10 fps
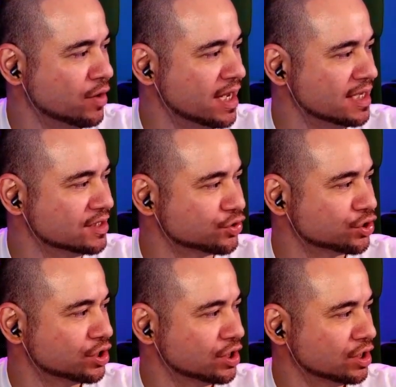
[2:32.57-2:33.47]

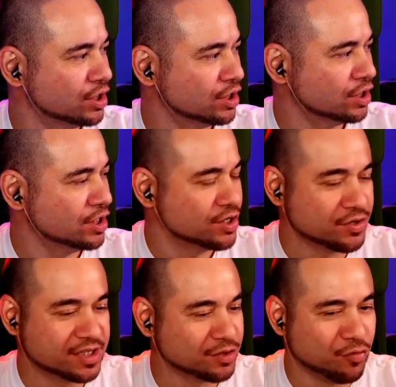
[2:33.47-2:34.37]
is... So
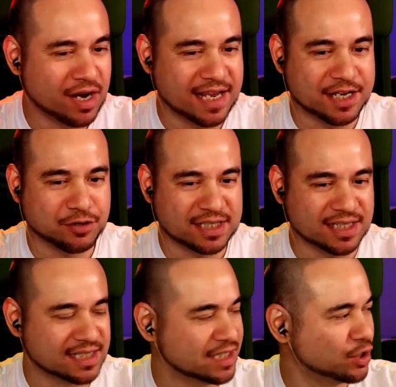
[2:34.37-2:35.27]
this is a really
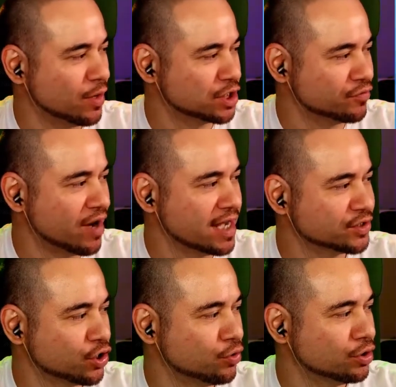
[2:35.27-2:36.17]
interesting situation, right?
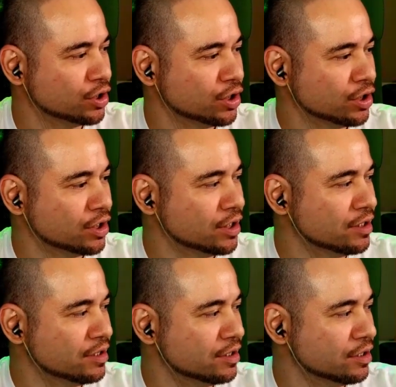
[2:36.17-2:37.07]
So
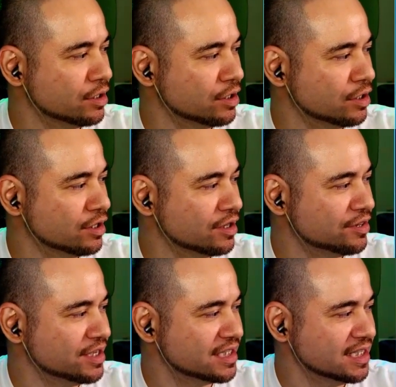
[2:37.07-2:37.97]

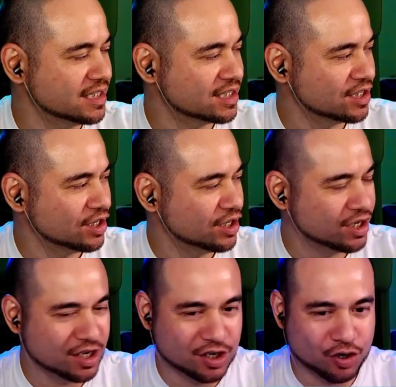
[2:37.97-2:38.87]
this is
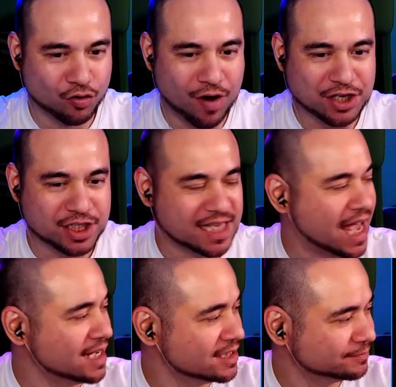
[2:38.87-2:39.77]
Crash's
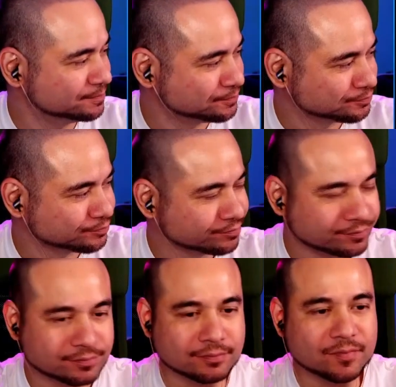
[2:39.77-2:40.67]
head.
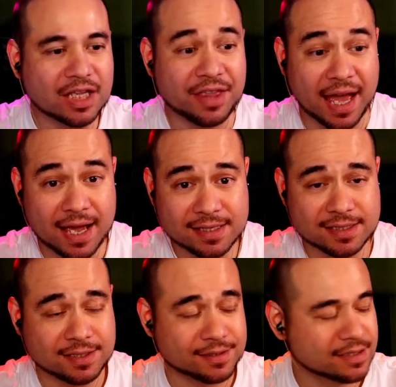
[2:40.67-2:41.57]
The
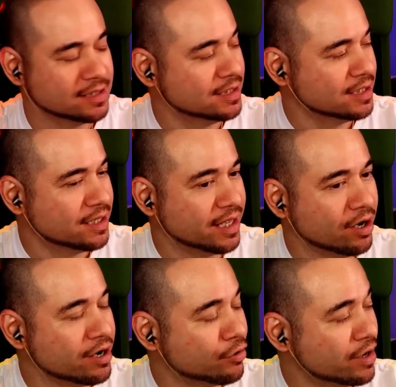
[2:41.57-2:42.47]
hairs, they
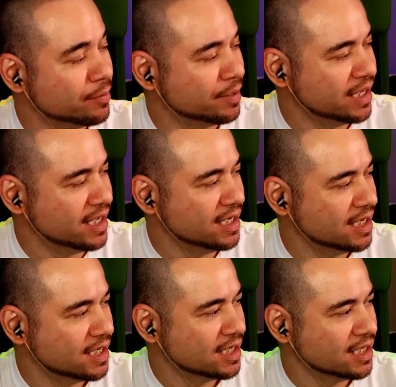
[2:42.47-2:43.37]
are incredibly...
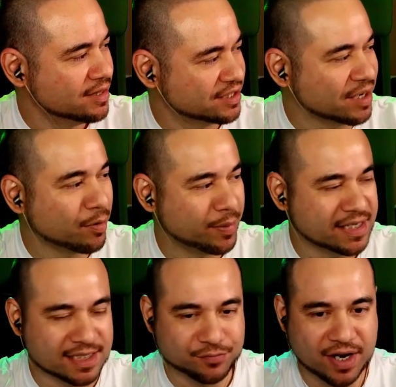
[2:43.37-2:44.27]
They're separate
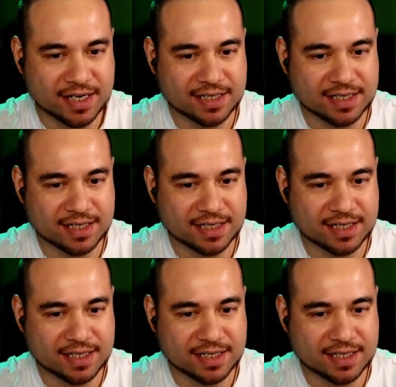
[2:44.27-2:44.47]
pieces, right?